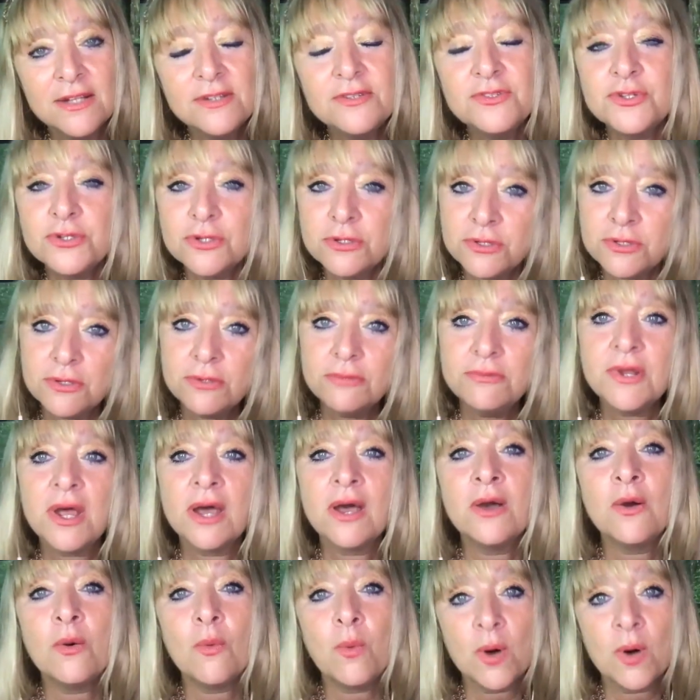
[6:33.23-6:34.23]
Do you
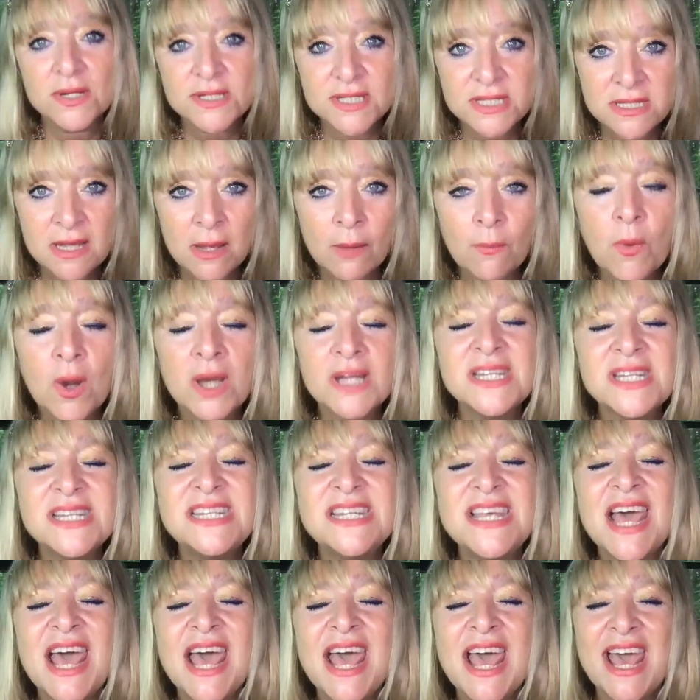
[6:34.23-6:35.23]
know what someone
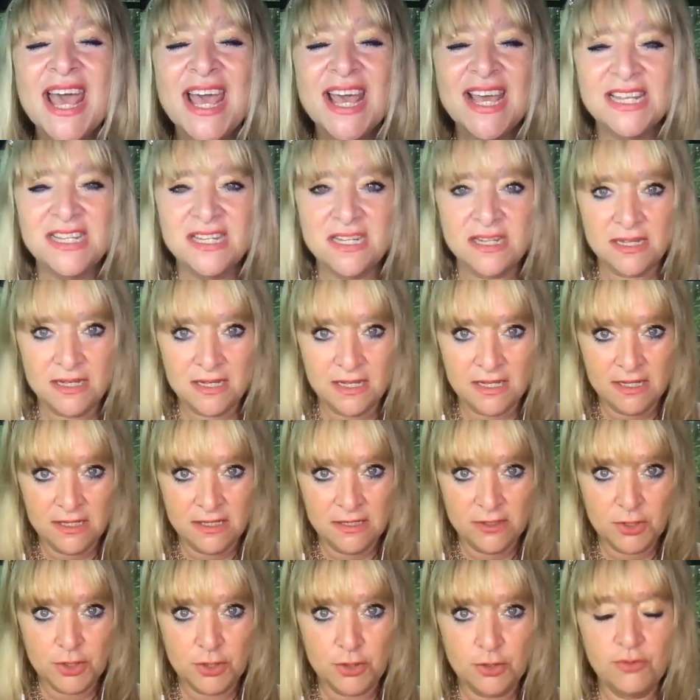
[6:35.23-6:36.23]
dared
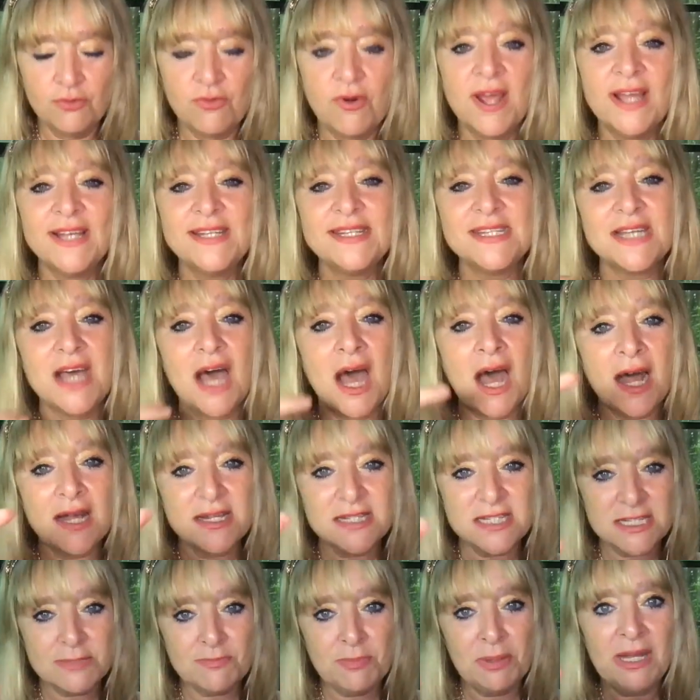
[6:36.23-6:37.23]
to write to
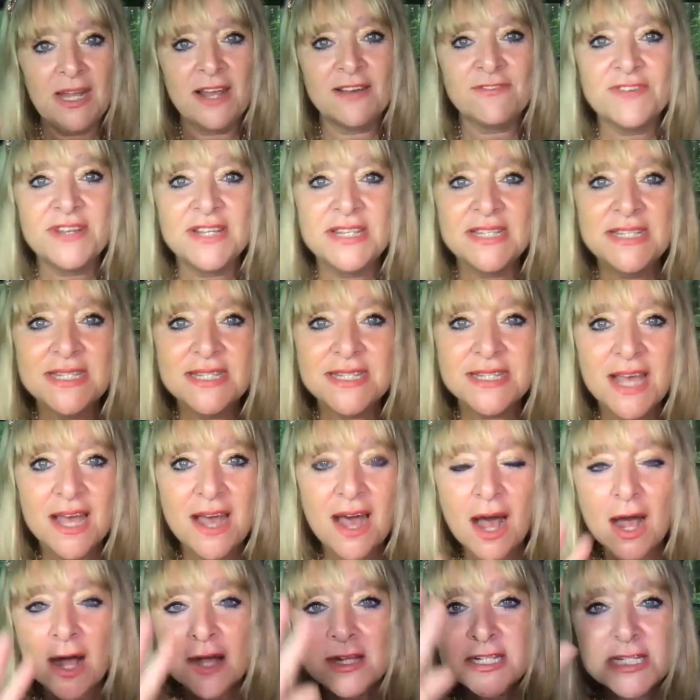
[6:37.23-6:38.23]
us beloveds,
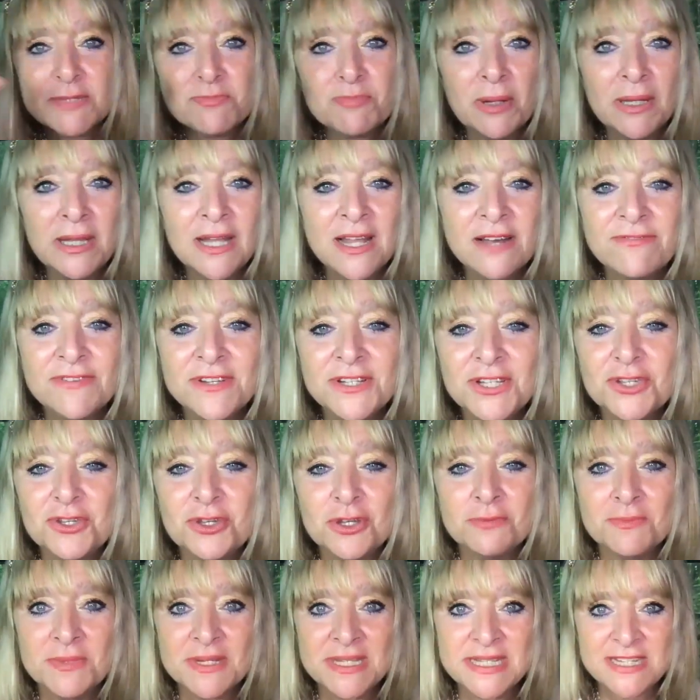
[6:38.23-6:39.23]
us beloved
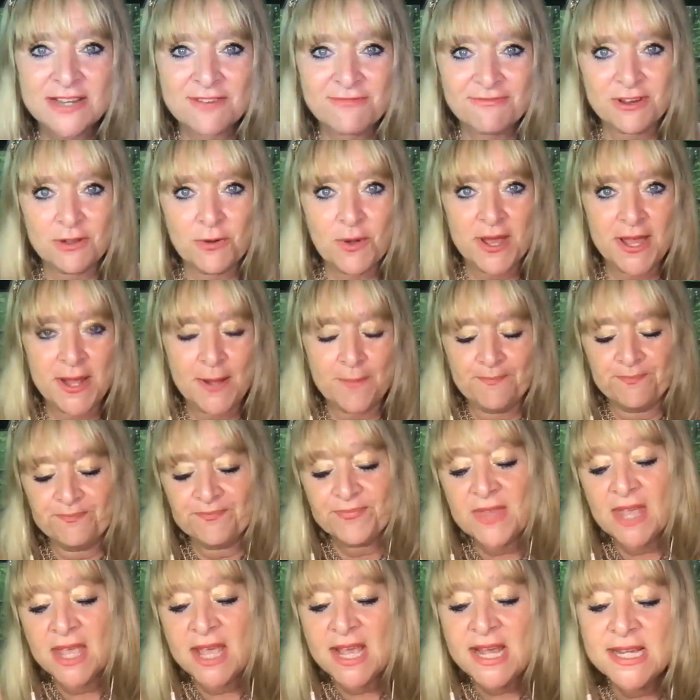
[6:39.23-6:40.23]
humans everywhere?
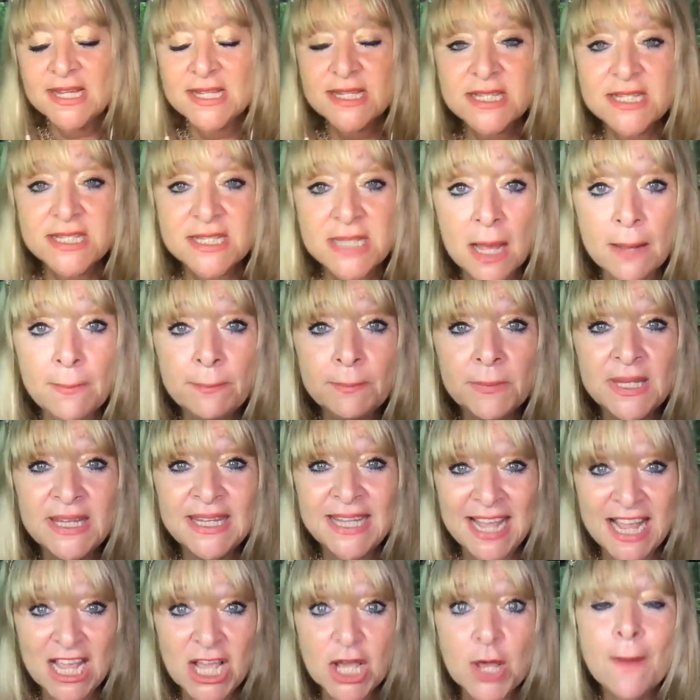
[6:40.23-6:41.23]
Some
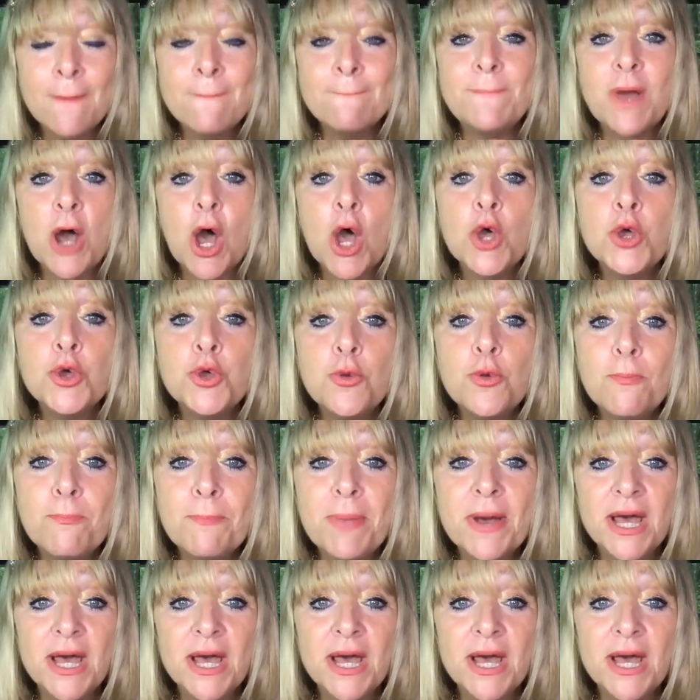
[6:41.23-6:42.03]
nincompoop